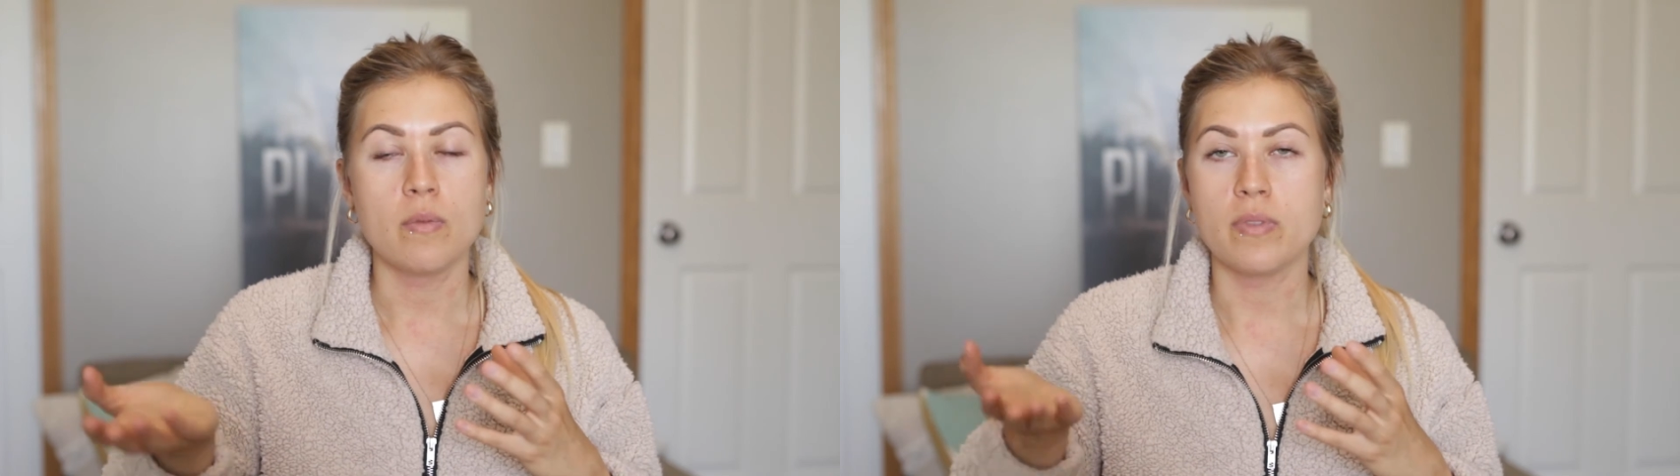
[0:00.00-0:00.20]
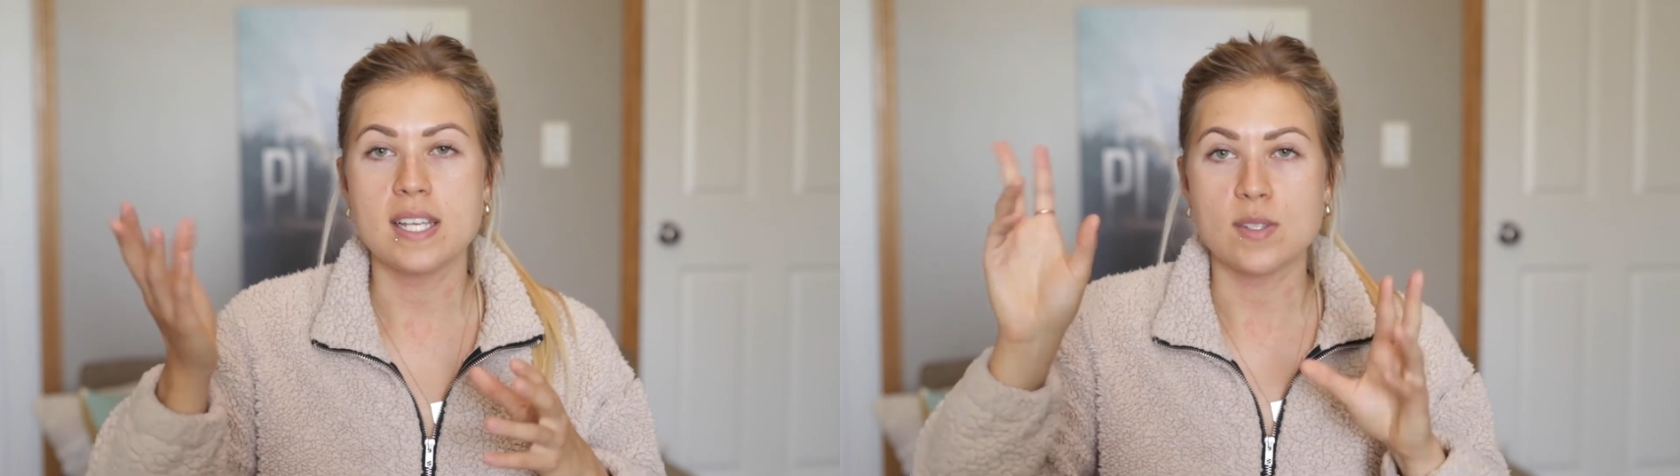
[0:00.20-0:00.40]

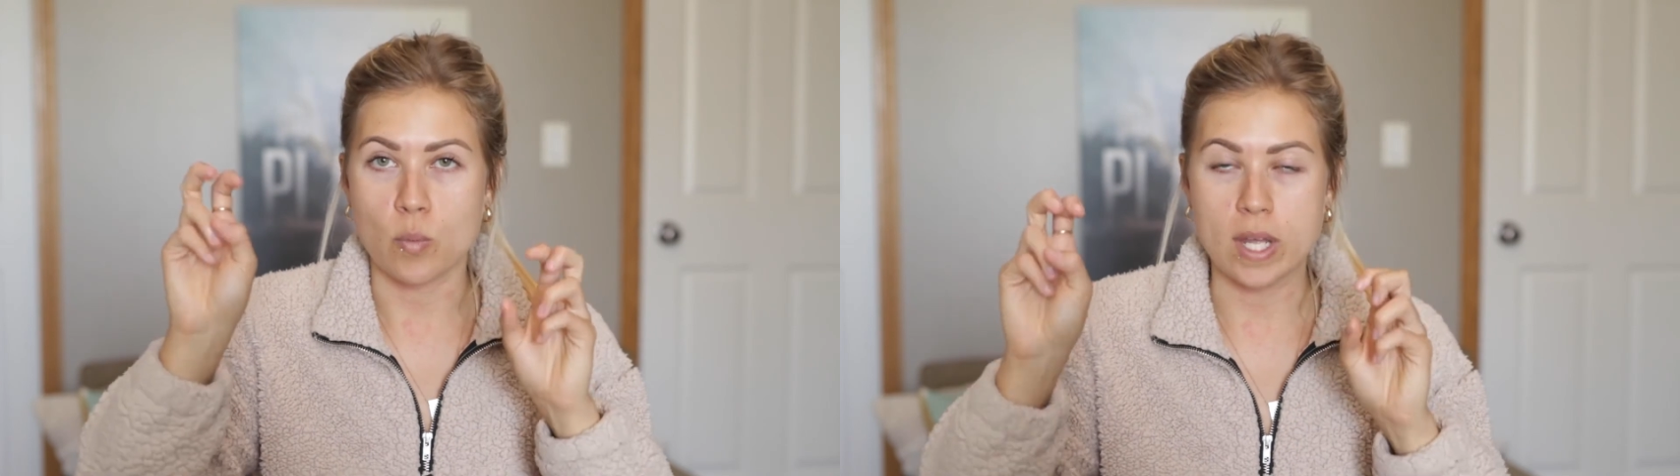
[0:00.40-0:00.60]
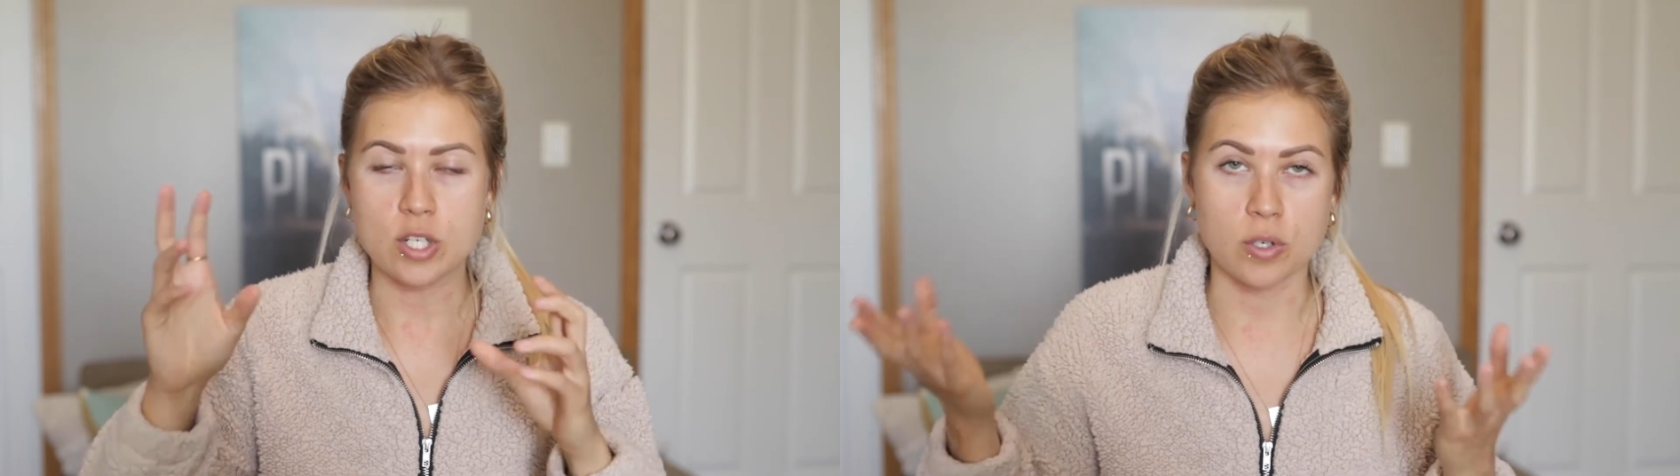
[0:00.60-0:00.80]
this
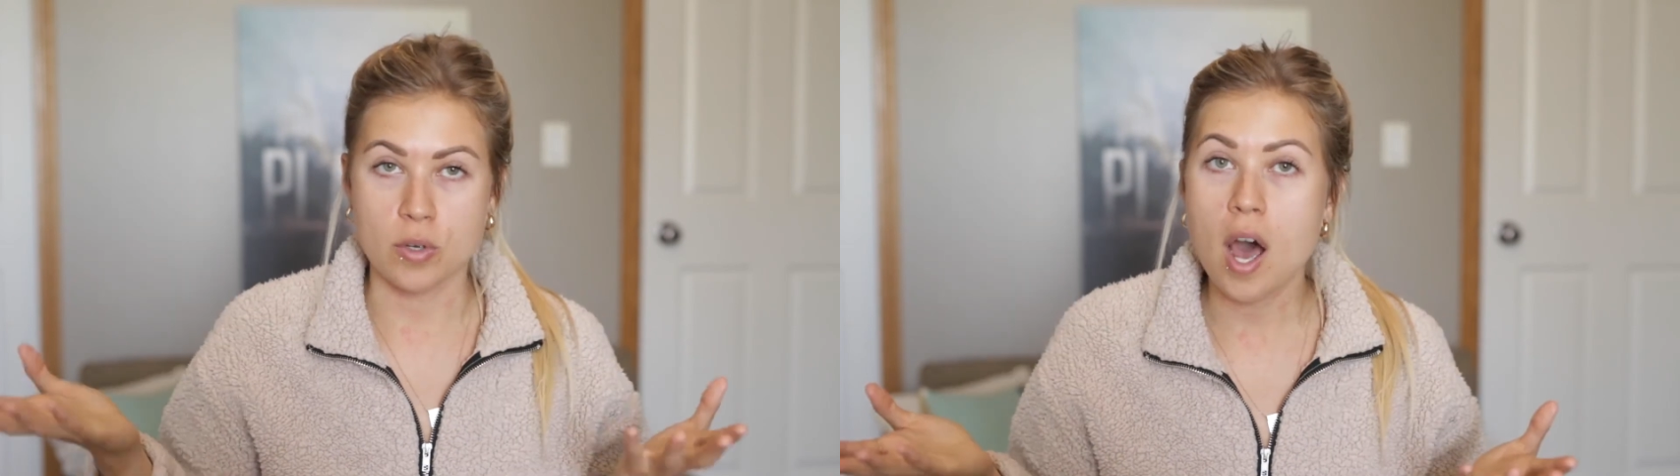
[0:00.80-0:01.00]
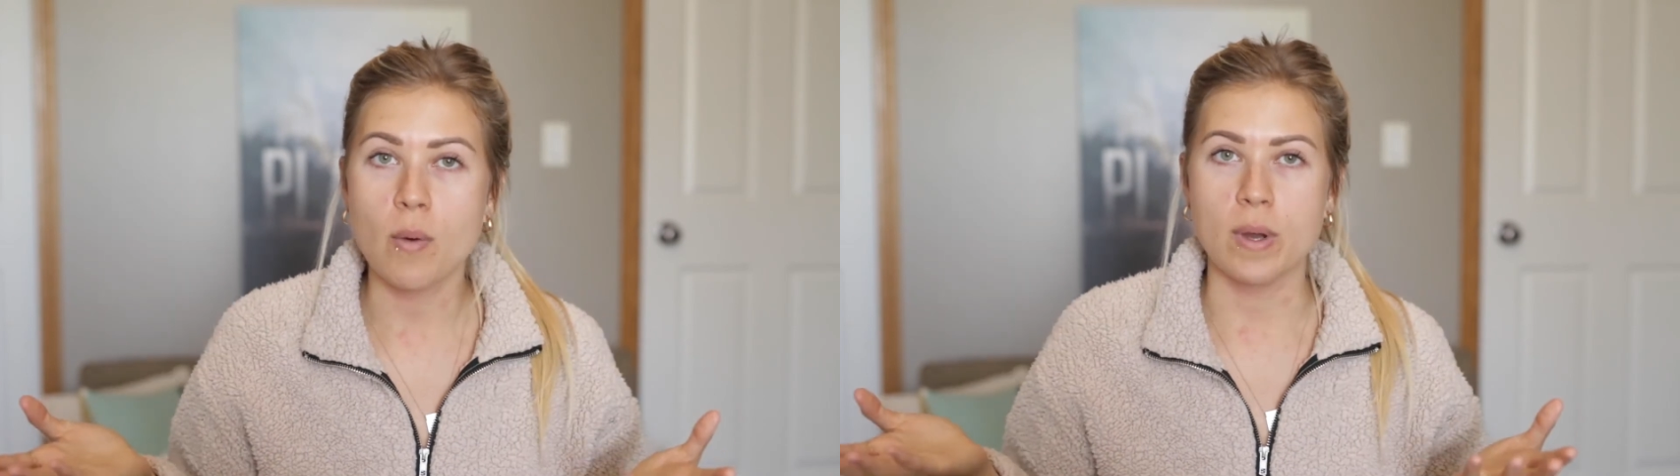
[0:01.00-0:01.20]
witch, or
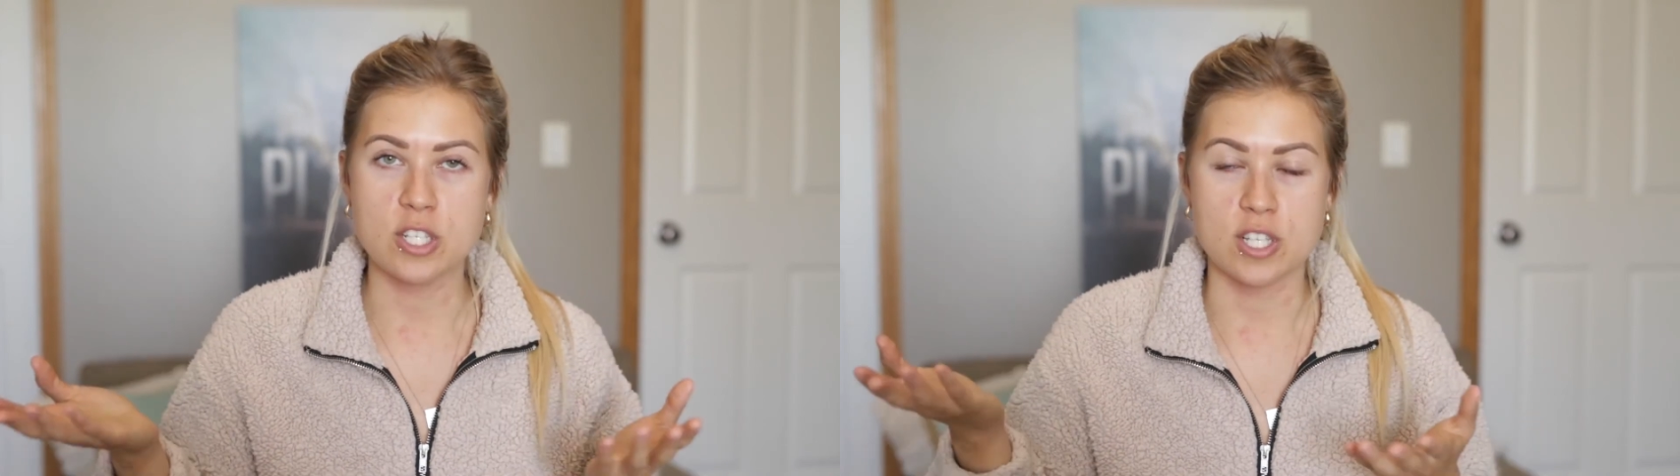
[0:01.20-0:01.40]
not witch,